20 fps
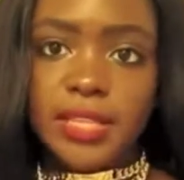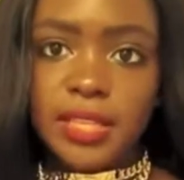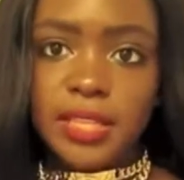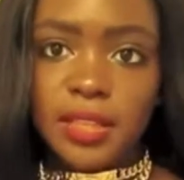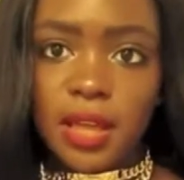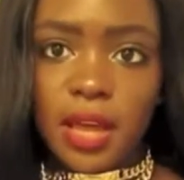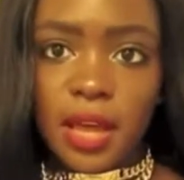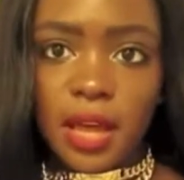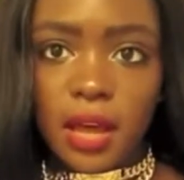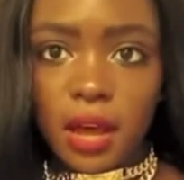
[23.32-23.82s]

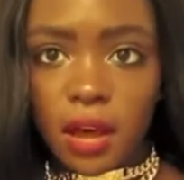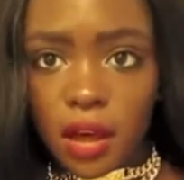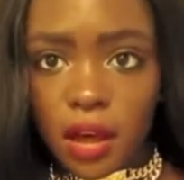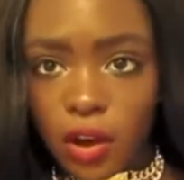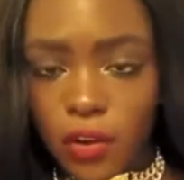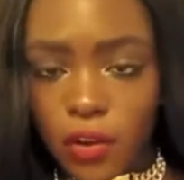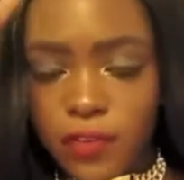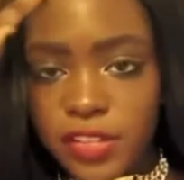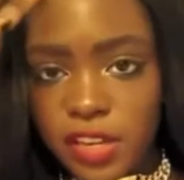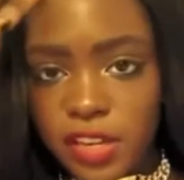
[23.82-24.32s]
Before I get
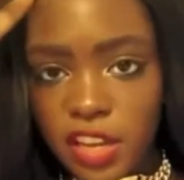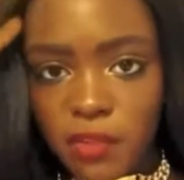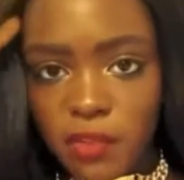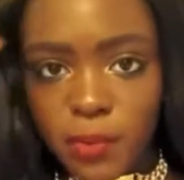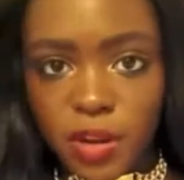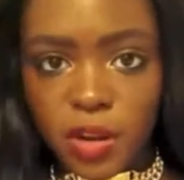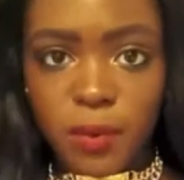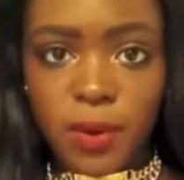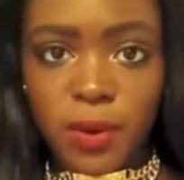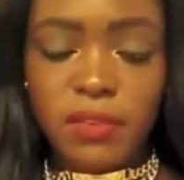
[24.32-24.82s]
into that,
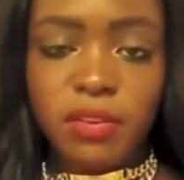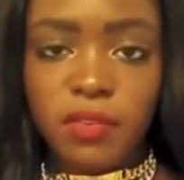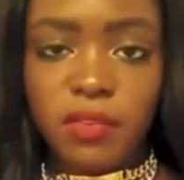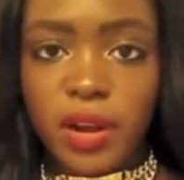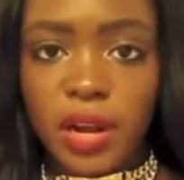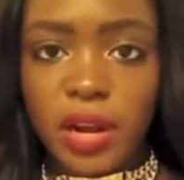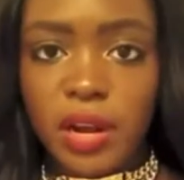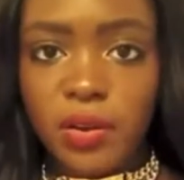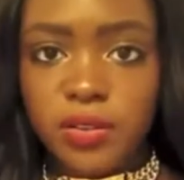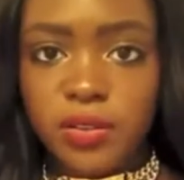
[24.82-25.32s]

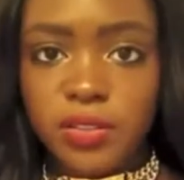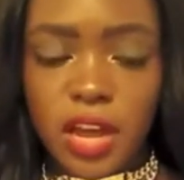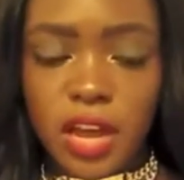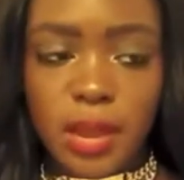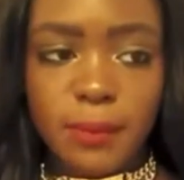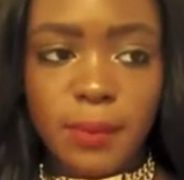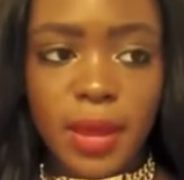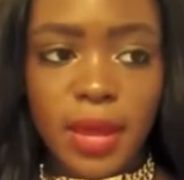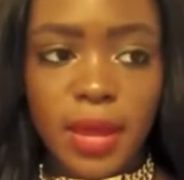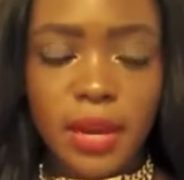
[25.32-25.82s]
obviously I've been
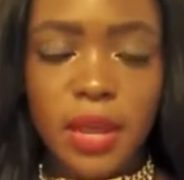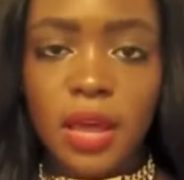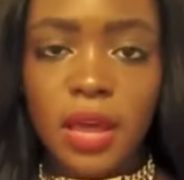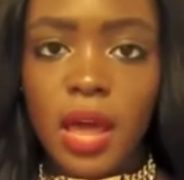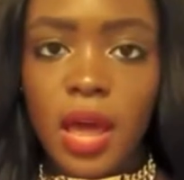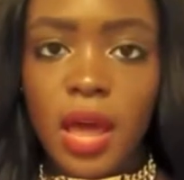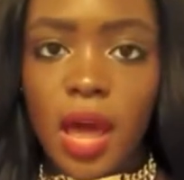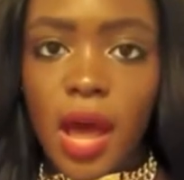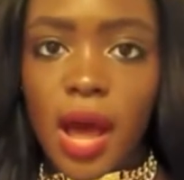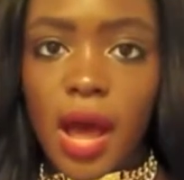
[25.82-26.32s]
away for a really
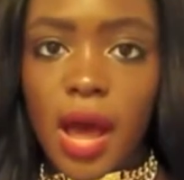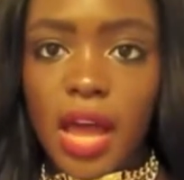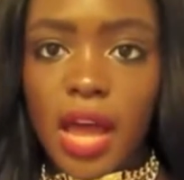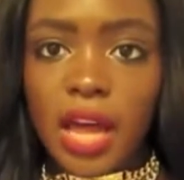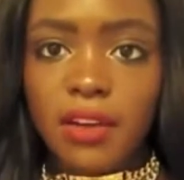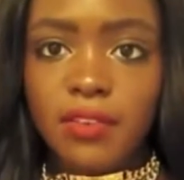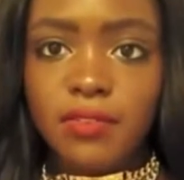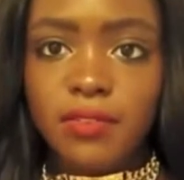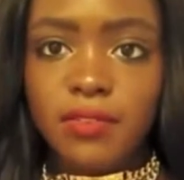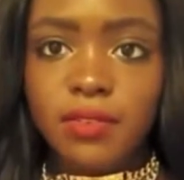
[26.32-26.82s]
long time
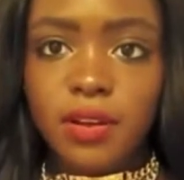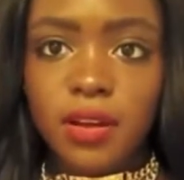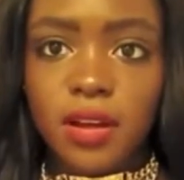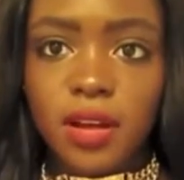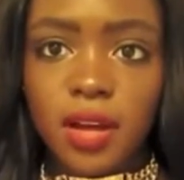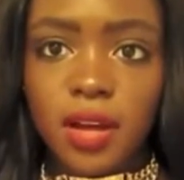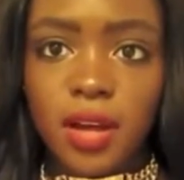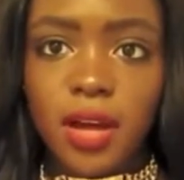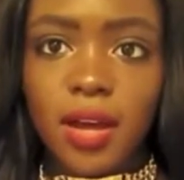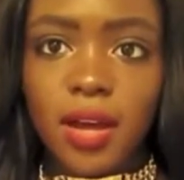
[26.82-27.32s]
and
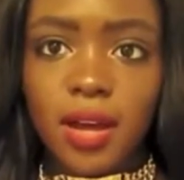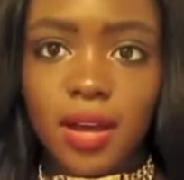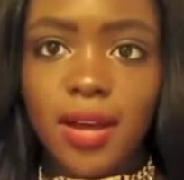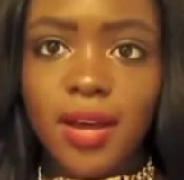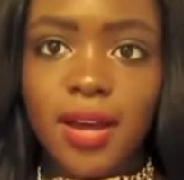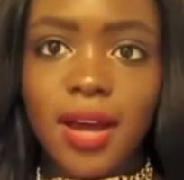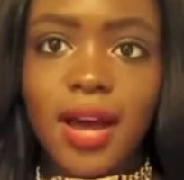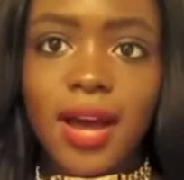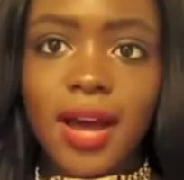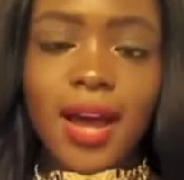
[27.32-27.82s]
I
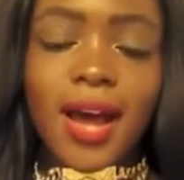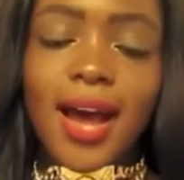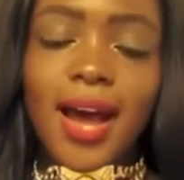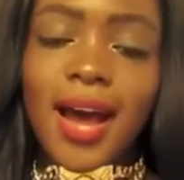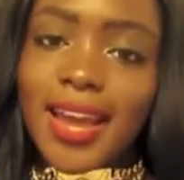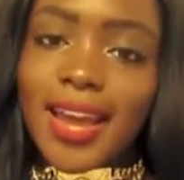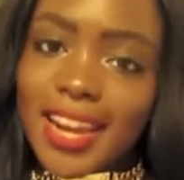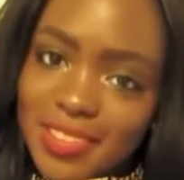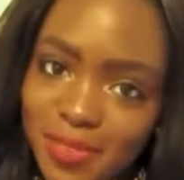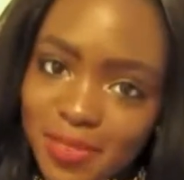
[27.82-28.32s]
have
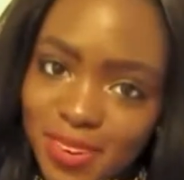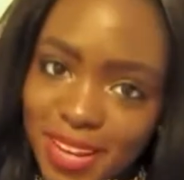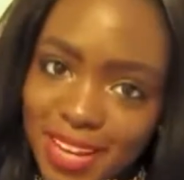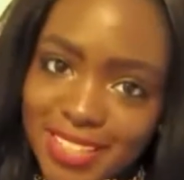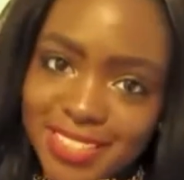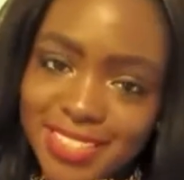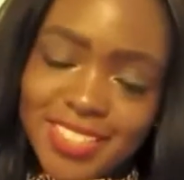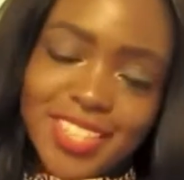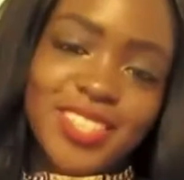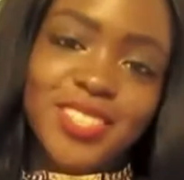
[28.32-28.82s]

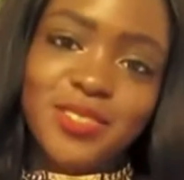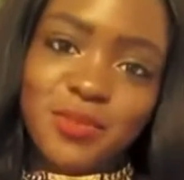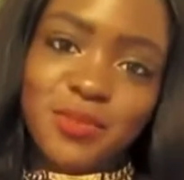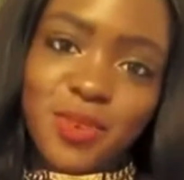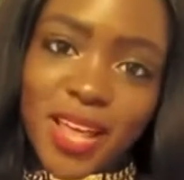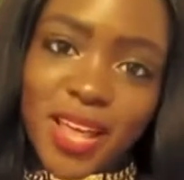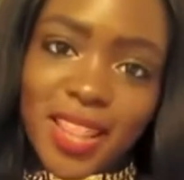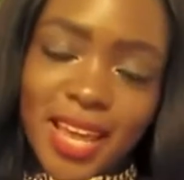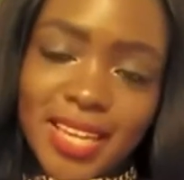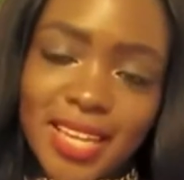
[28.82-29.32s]

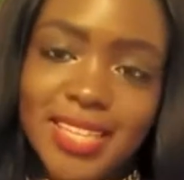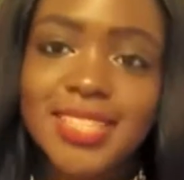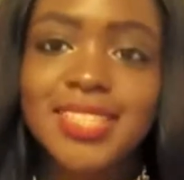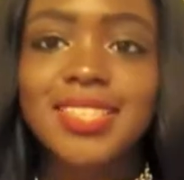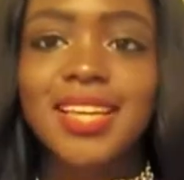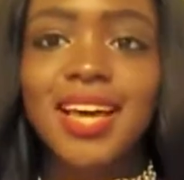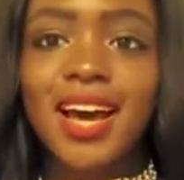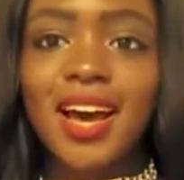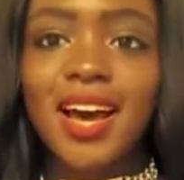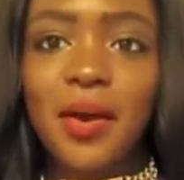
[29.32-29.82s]
an
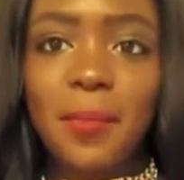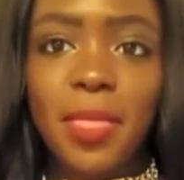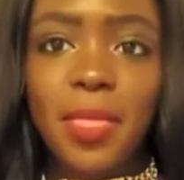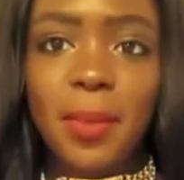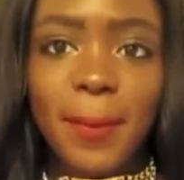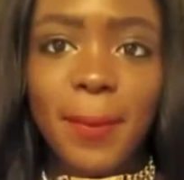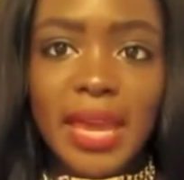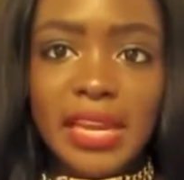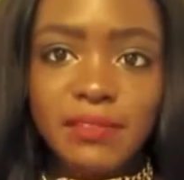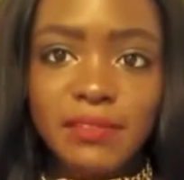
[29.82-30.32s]
explanation as to
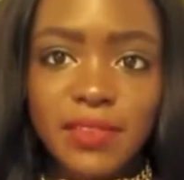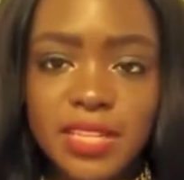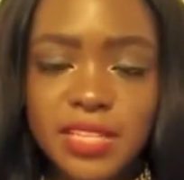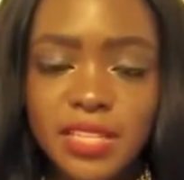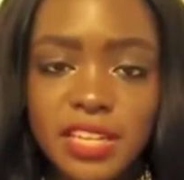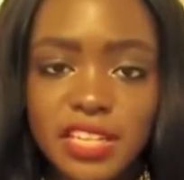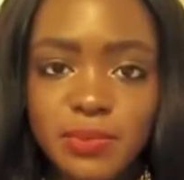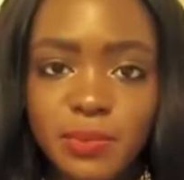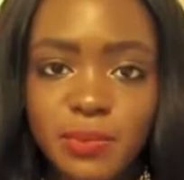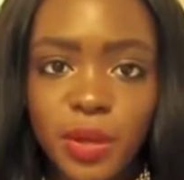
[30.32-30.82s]
why that
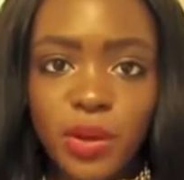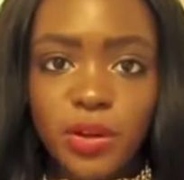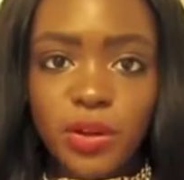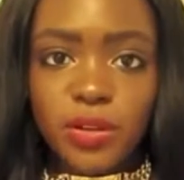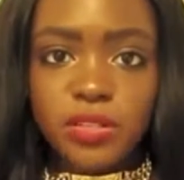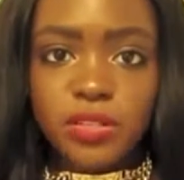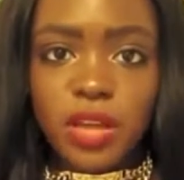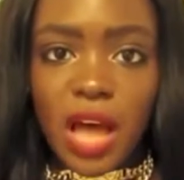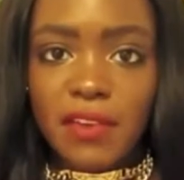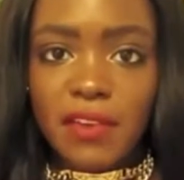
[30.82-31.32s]
is.
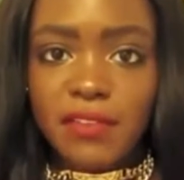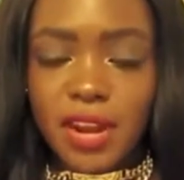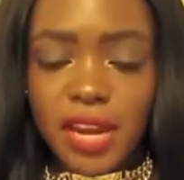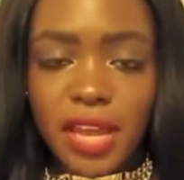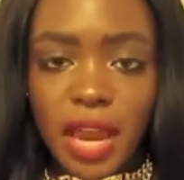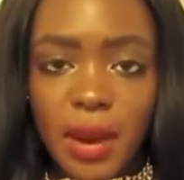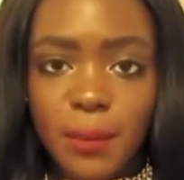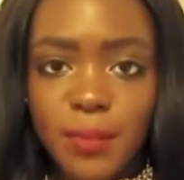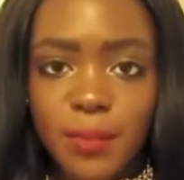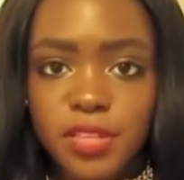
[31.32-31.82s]
The main
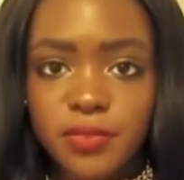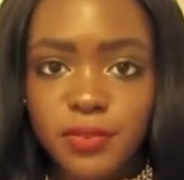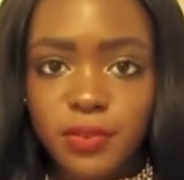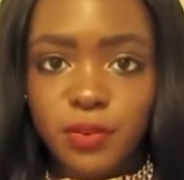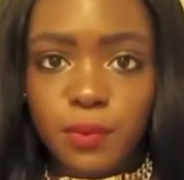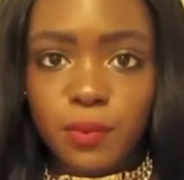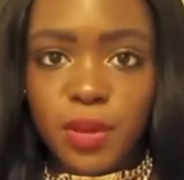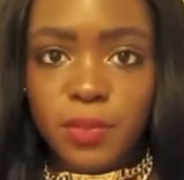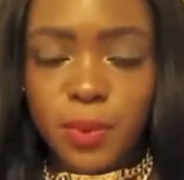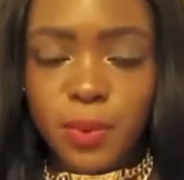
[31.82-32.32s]
reason is
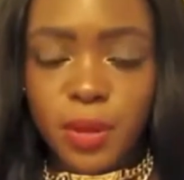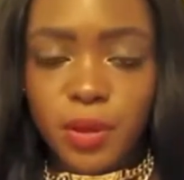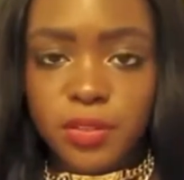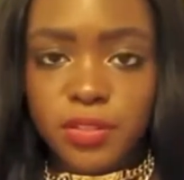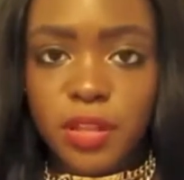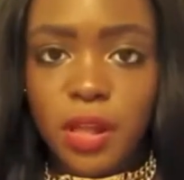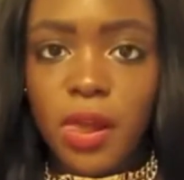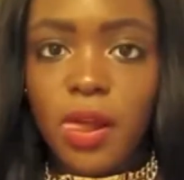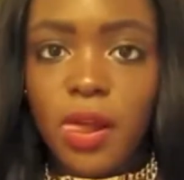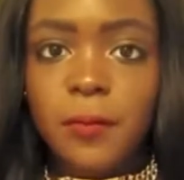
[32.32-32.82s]
because I
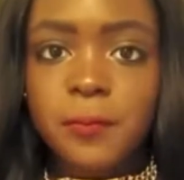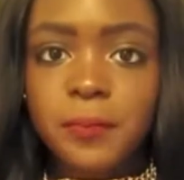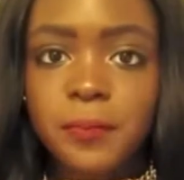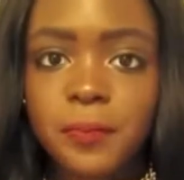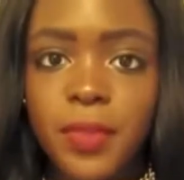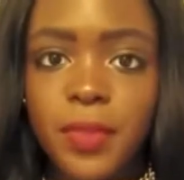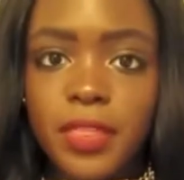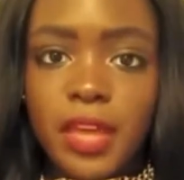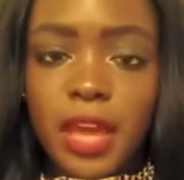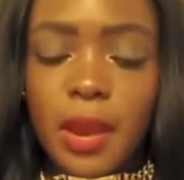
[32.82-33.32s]
haven't had a camera to
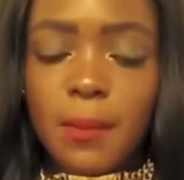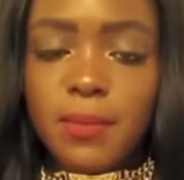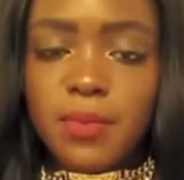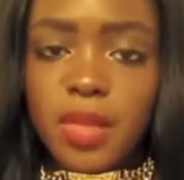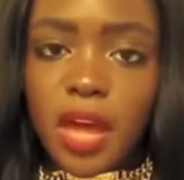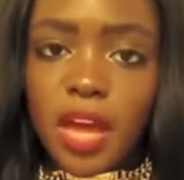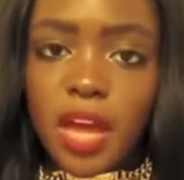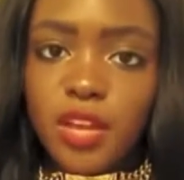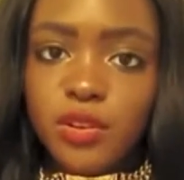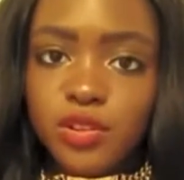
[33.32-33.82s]
film with,
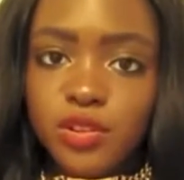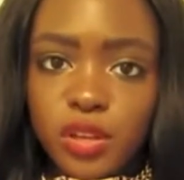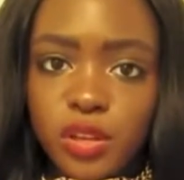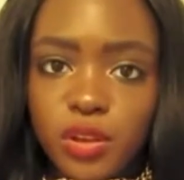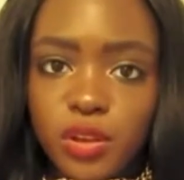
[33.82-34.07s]
because